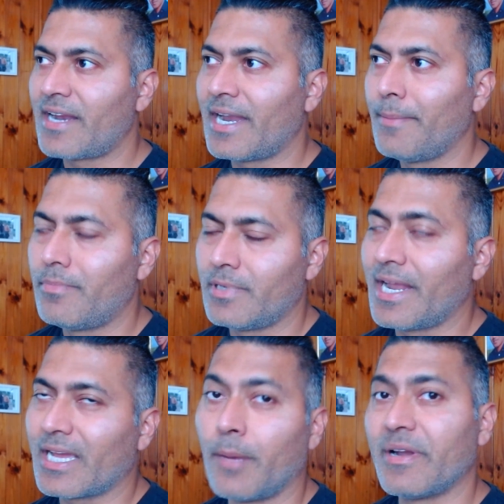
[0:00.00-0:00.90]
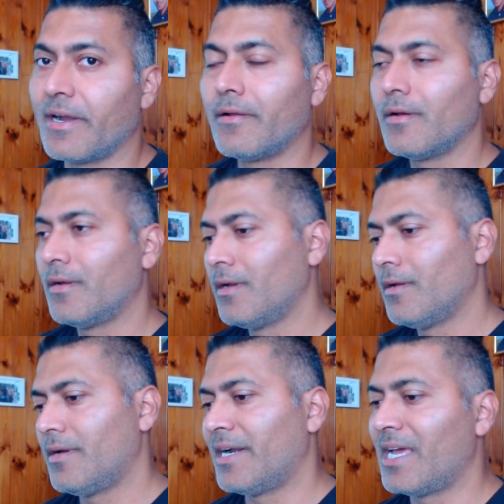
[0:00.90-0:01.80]
sure that I committed
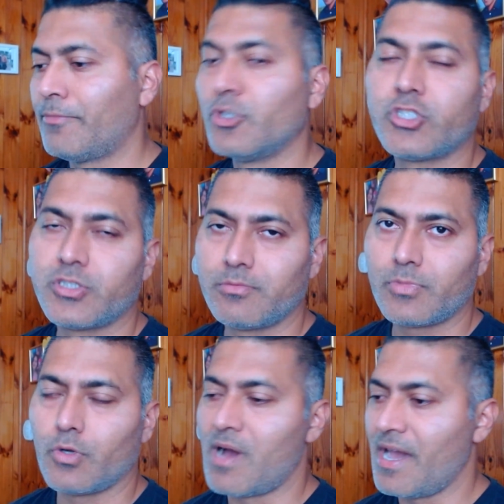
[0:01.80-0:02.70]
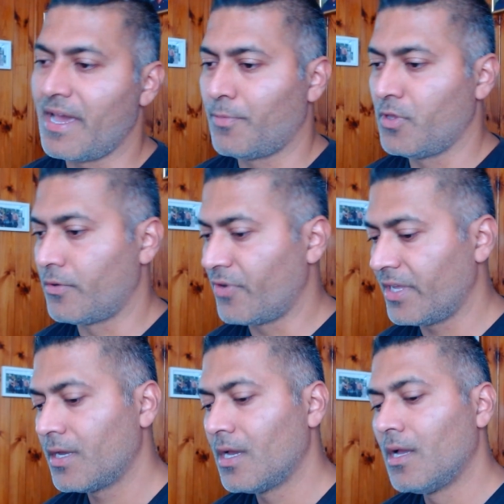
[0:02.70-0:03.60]
and I push to my
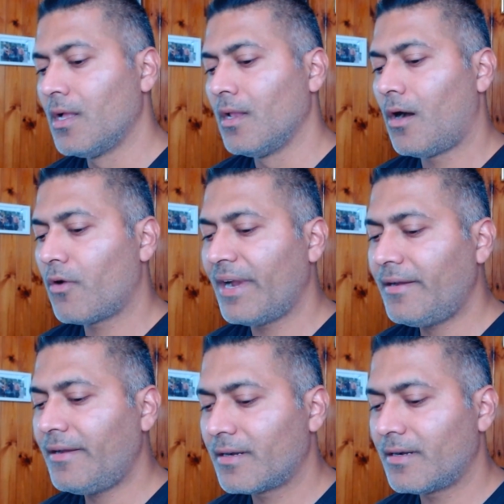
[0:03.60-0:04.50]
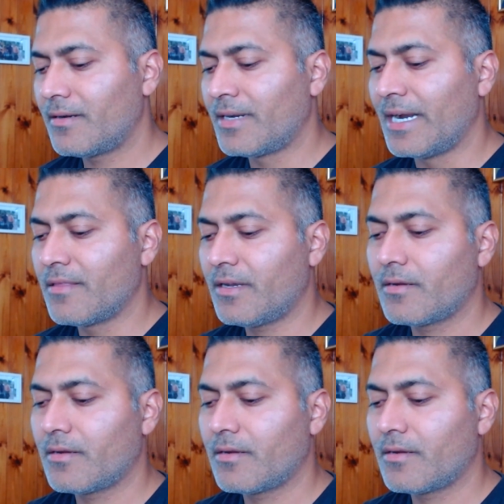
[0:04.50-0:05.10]
repository. All right, that